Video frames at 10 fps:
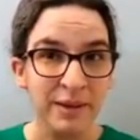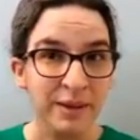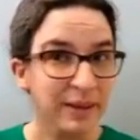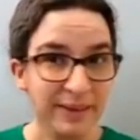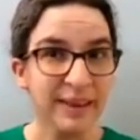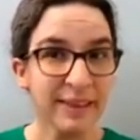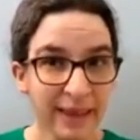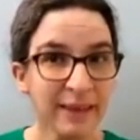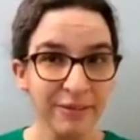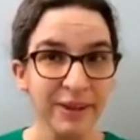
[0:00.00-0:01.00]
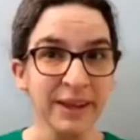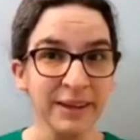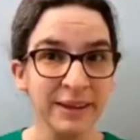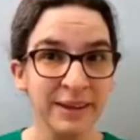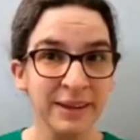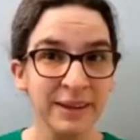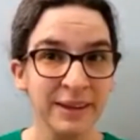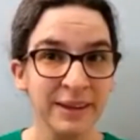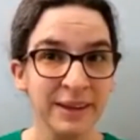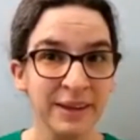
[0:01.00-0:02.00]
Yeah, that's not the end of it.
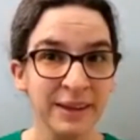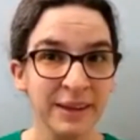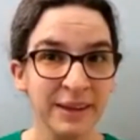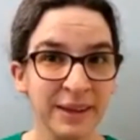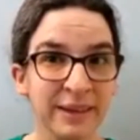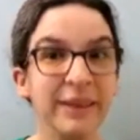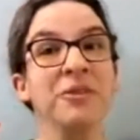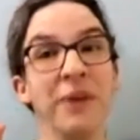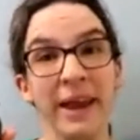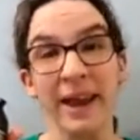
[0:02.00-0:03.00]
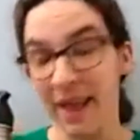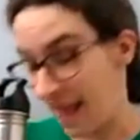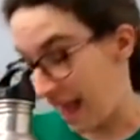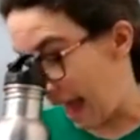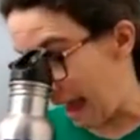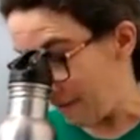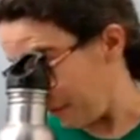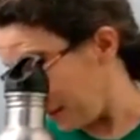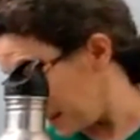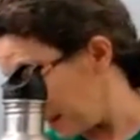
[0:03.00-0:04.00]
That's right.
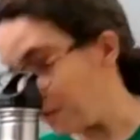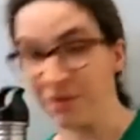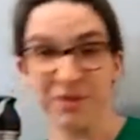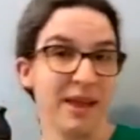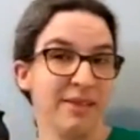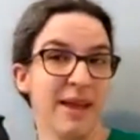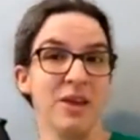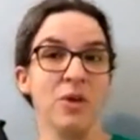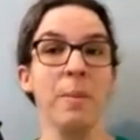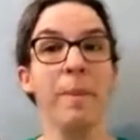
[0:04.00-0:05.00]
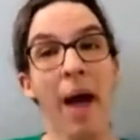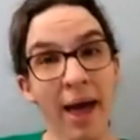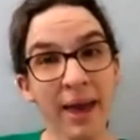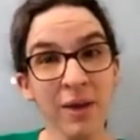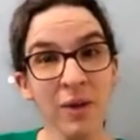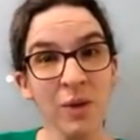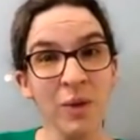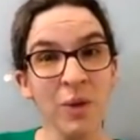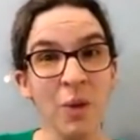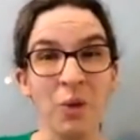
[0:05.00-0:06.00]
Every single thing that you buy
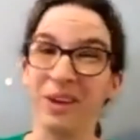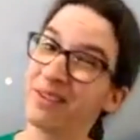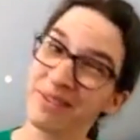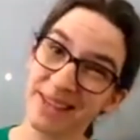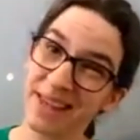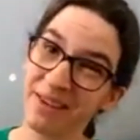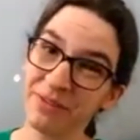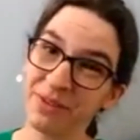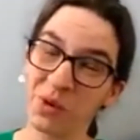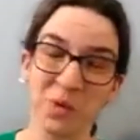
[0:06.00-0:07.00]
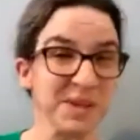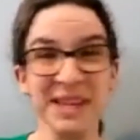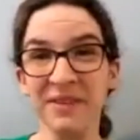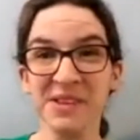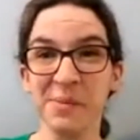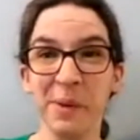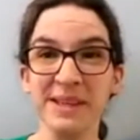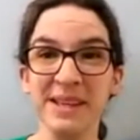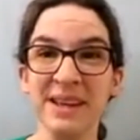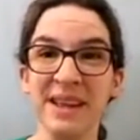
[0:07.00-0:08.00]
or give as a gift or receive as a
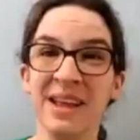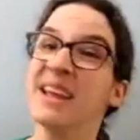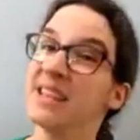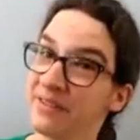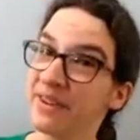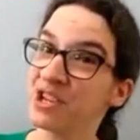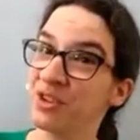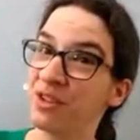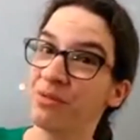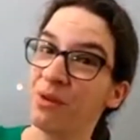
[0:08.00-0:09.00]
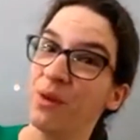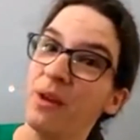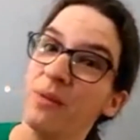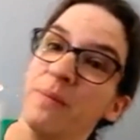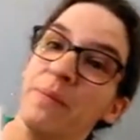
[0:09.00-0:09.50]
present is eventually thrown out.